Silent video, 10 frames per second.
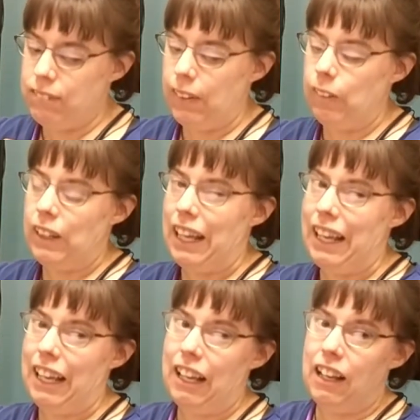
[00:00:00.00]

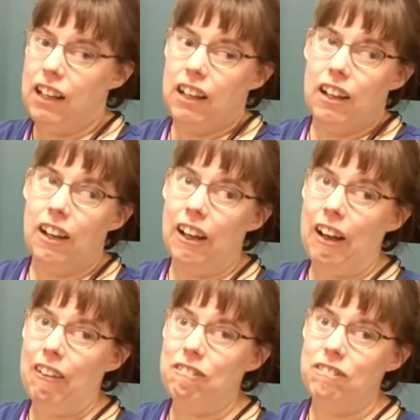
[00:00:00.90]
building,
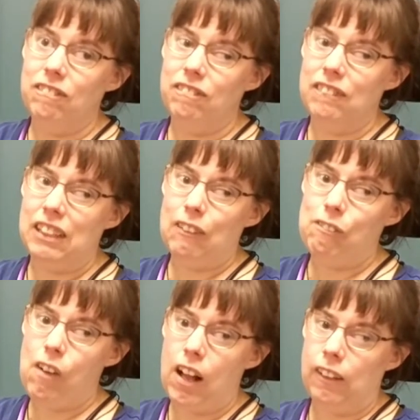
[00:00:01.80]
you know,
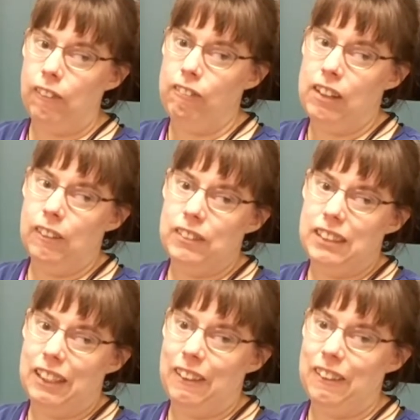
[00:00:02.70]
model
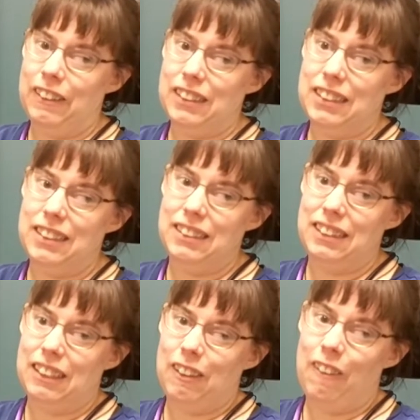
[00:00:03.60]
wheelchairs
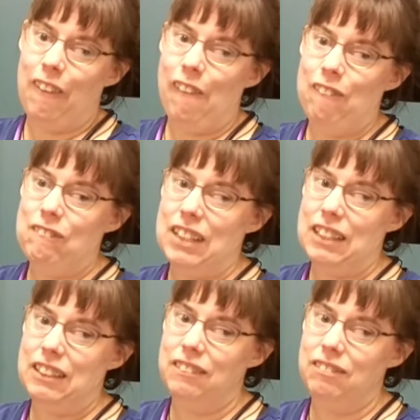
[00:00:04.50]
at home,
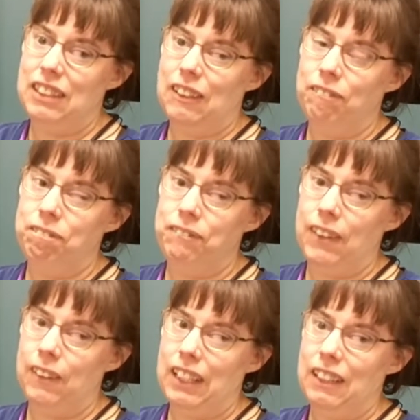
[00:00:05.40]
and you know,
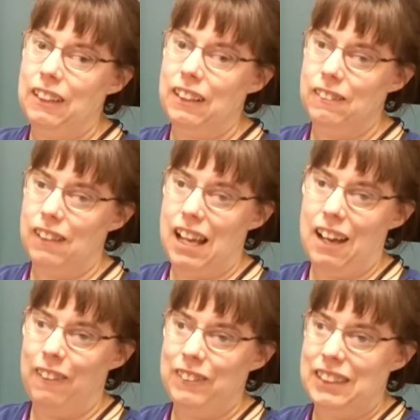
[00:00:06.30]
building little
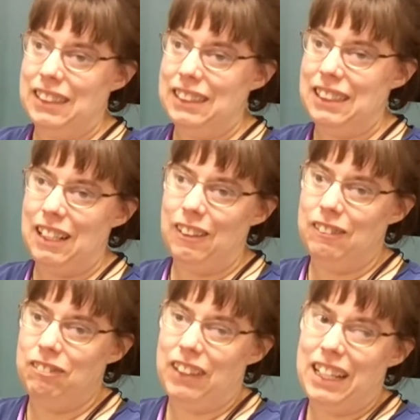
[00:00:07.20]
houses out
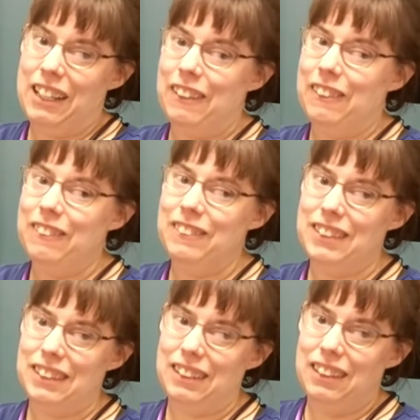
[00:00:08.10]
of
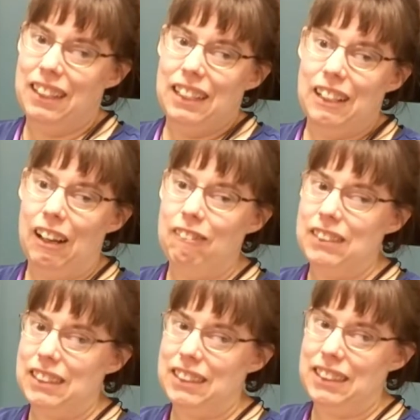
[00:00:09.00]
Legos, and I
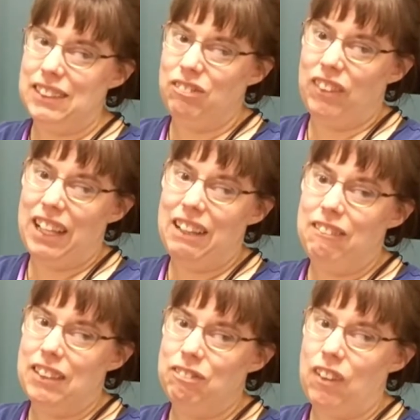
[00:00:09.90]
wasn't just
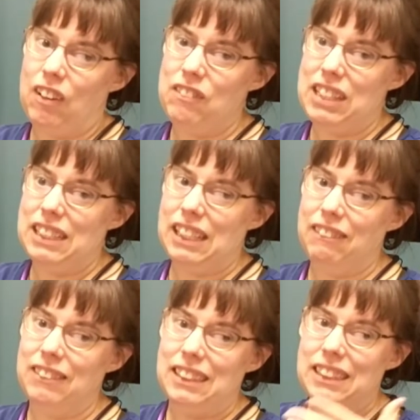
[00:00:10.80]
playing with Barbies,
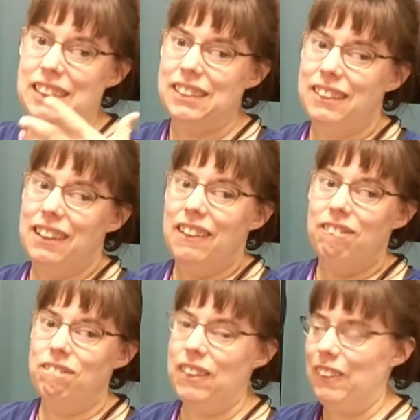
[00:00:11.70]
I was
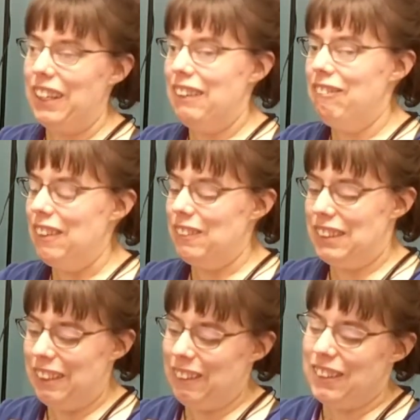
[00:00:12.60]
building
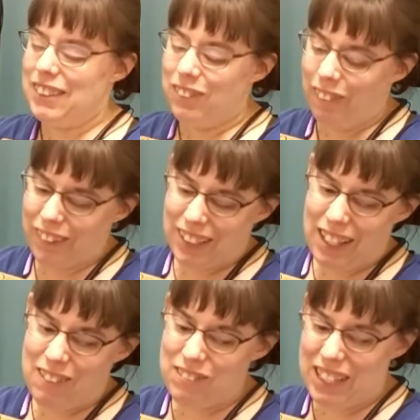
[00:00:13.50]
wheelchairs for
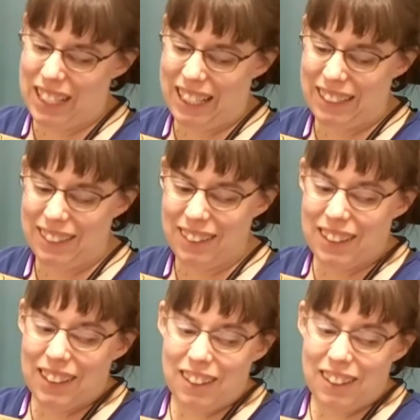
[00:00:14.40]
them. And